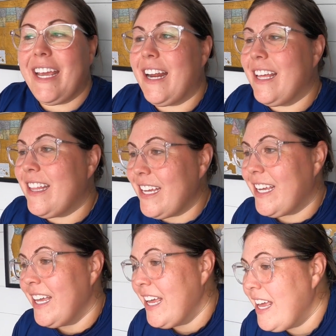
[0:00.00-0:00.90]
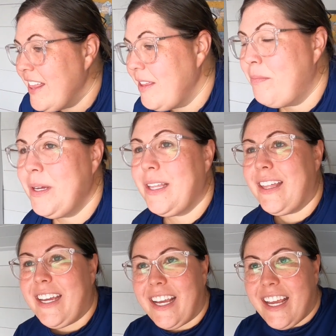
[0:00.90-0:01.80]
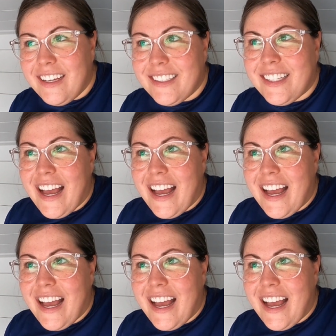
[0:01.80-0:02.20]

And I think the big thing is